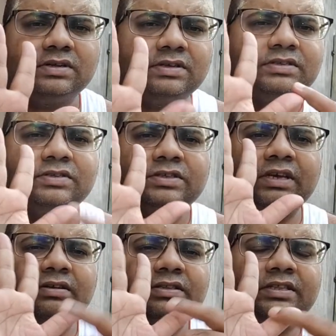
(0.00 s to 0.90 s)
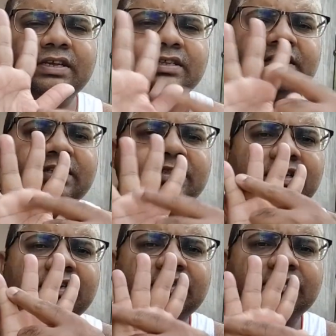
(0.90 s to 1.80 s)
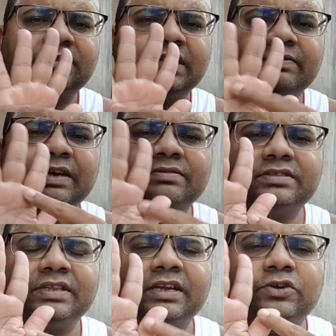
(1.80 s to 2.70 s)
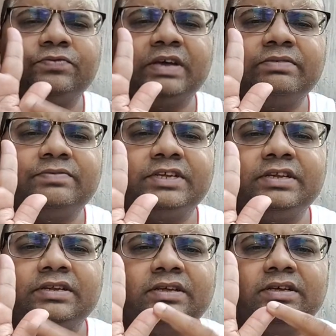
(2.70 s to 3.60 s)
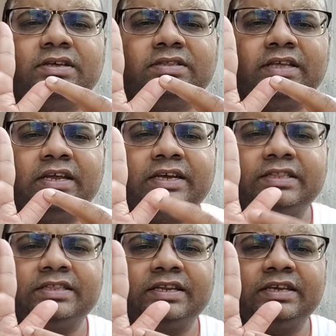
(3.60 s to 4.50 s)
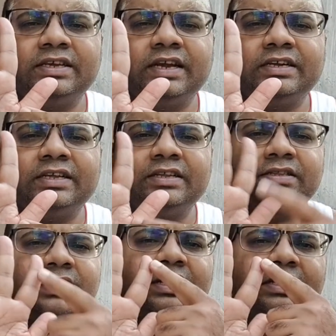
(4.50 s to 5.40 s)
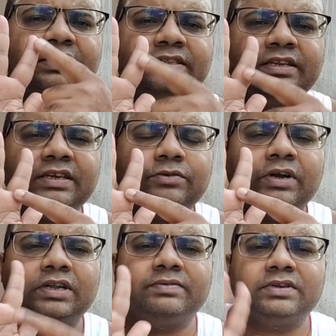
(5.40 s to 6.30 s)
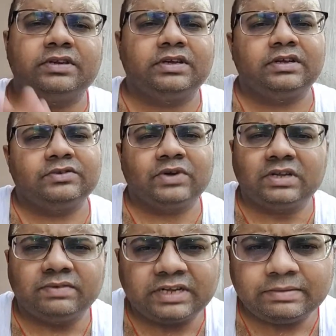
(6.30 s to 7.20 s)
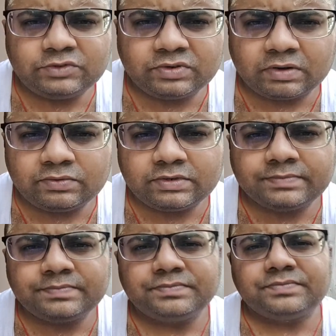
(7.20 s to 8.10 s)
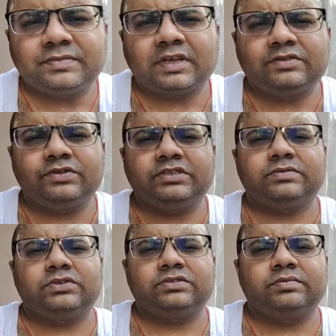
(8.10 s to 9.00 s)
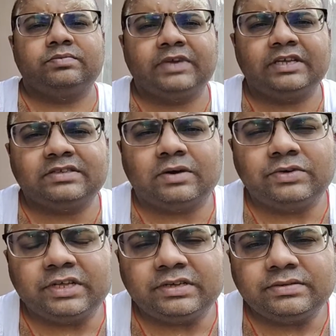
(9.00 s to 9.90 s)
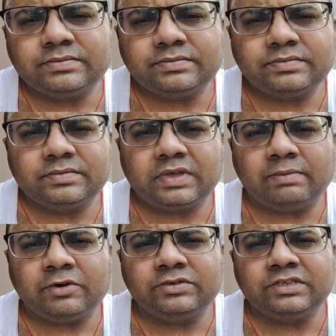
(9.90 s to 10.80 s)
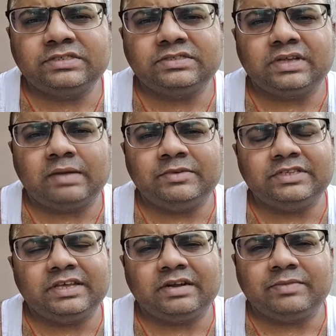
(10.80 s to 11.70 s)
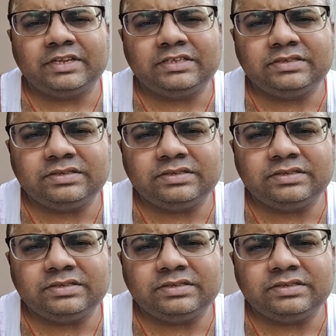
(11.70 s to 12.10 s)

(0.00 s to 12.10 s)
So these are 3, 3, 3, 3, 5, 3 into 5, 15, then again 3, 18, then again 3, 21. 21 times you count. So this was breath counting. About this, I mean, there are many